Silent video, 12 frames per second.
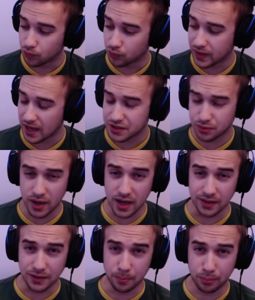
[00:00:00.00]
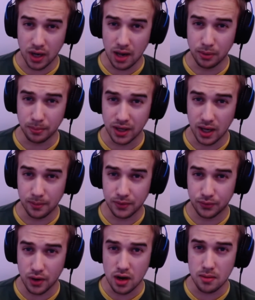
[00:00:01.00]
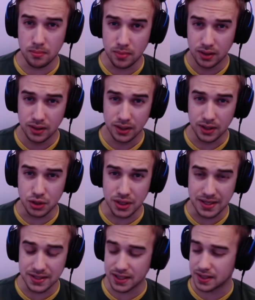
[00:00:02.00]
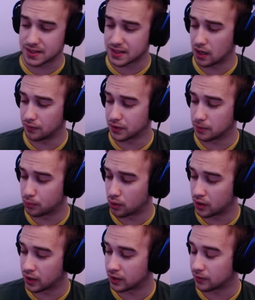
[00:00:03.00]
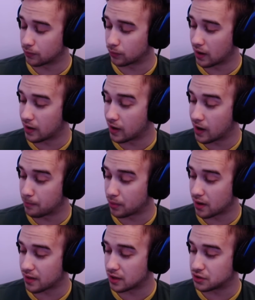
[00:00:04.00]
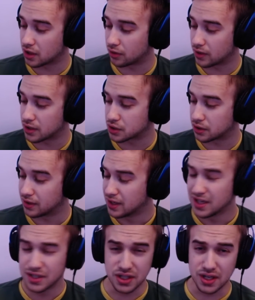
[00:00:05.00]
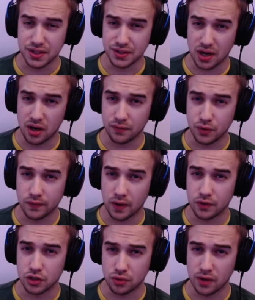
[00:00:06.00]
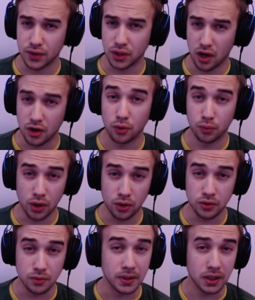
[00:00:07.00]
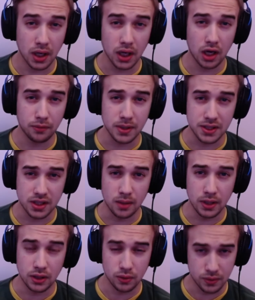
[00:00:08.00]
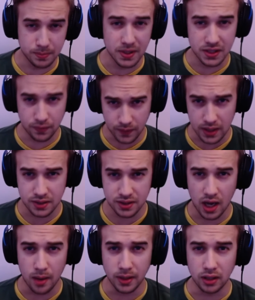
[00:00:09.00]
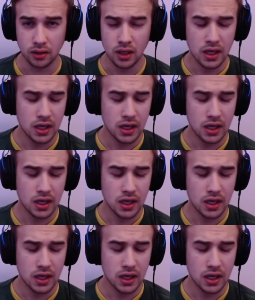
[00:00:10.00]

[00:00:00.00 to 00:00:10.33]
That's right, the problem comes from the Gen Z itself. Your boy, I'm part of that generation. Chances are, if you've ever driven on a road, you've been cut off by someone who's busy FaceTiming and